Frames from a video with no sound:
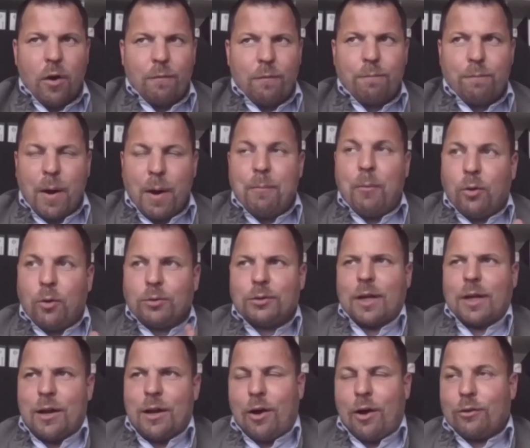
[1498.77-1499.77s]

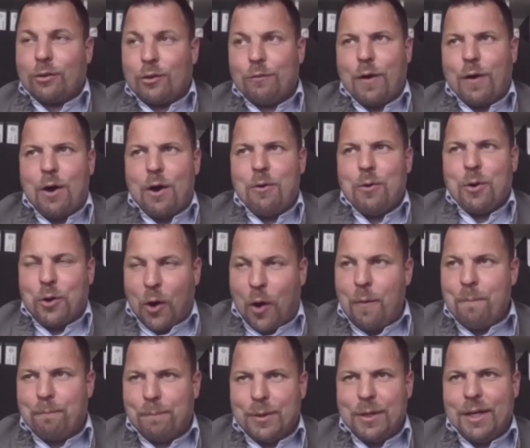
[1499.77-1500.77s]
a lot of our
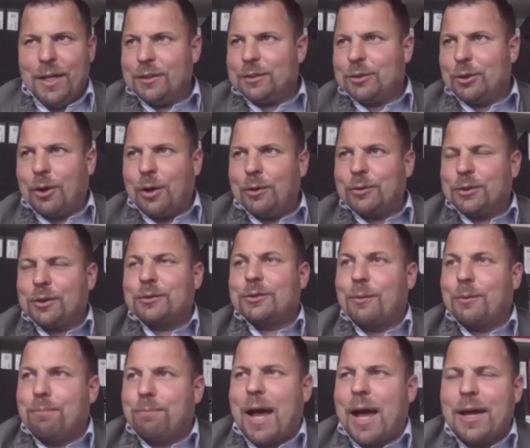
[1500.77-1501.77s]
companies, also
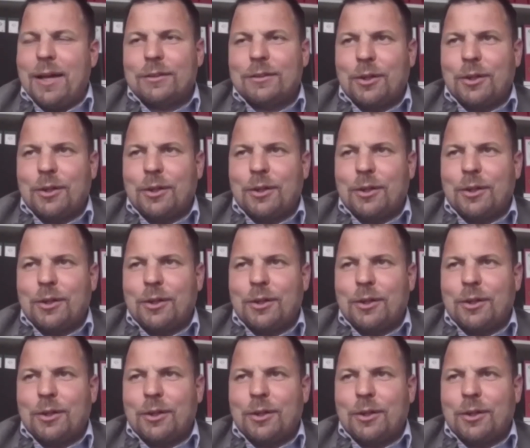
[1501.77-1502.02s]
suppliers,